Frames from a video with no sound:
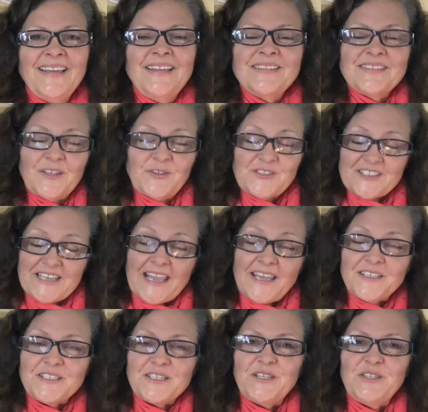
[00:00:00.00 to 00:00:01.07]
So stay
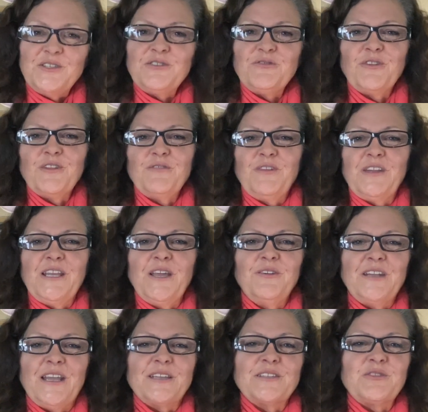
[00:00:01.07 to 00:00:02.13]
tuned for the video
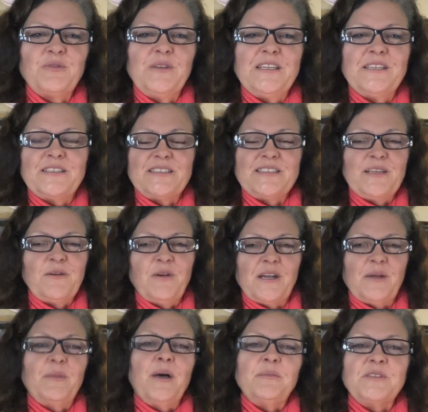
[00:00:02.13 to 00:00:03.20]
next week to see what
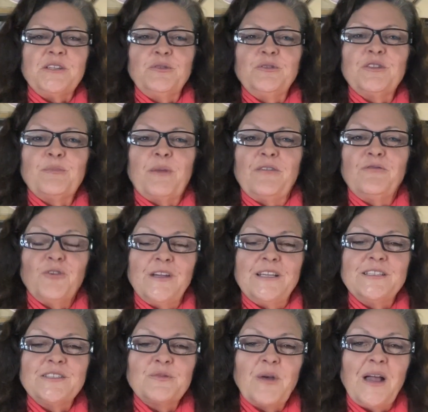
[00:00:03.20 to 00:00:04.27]
I'm up to with my
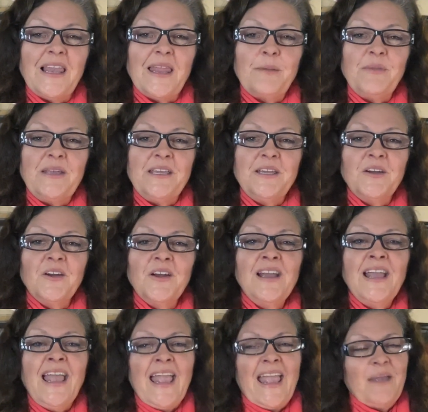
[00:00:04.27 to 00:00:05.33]
friends while I'm here.
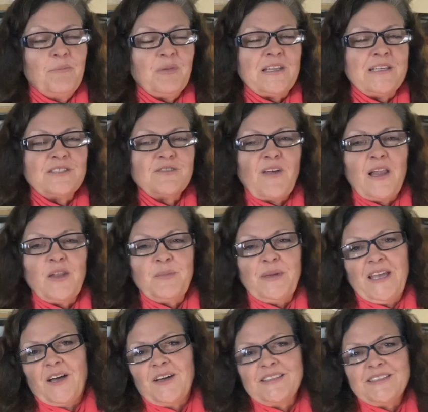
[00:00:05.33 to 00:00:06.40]
And please follow
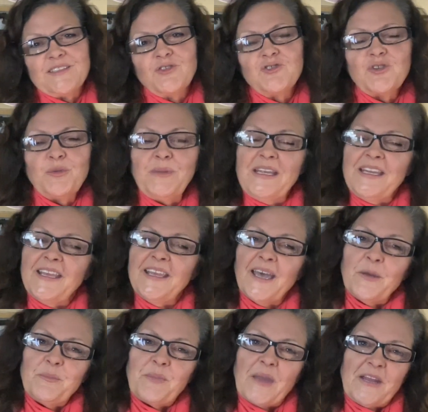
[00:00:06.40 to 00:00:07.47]
me on social
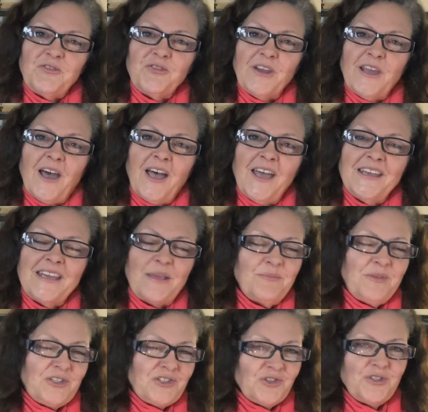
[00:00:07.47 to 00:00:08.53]
media, Patreon, and
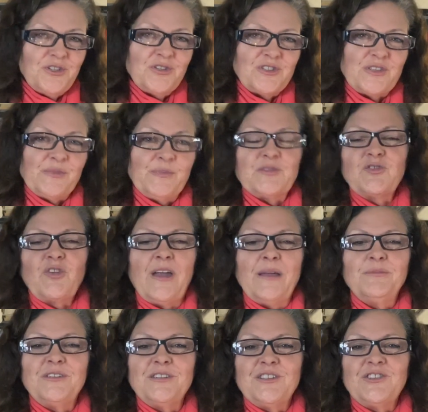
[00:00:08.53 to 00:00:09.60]
be sure you're
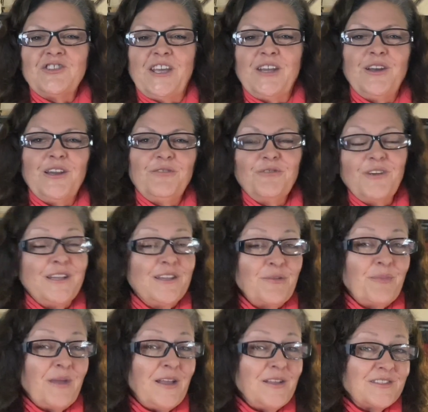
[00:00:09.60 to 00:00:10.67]
subscribed to the channel and ring the
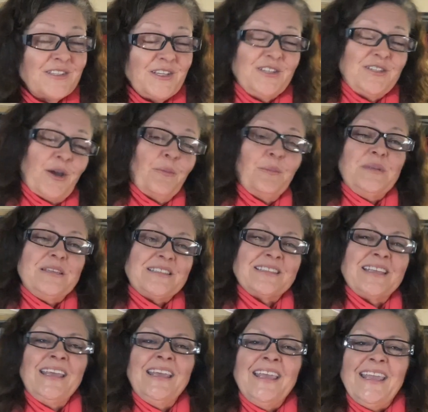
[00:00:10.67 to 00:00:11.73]
bell so you don't miss
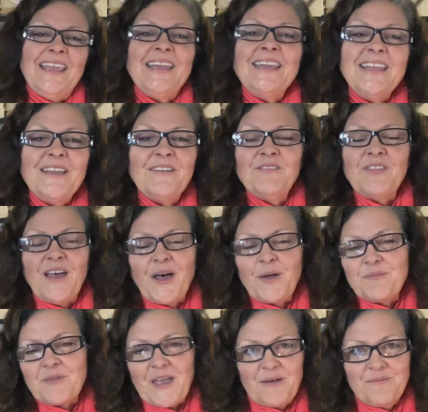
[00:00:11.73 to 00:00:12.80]
any of the
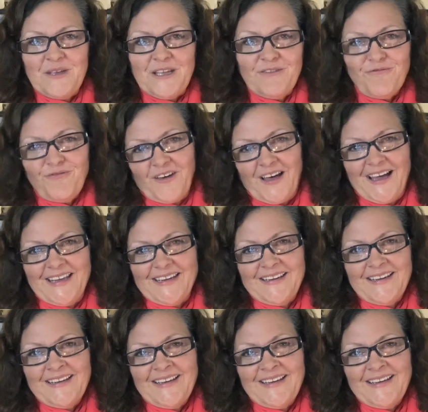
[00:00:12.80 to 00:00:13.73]
upcoming fun.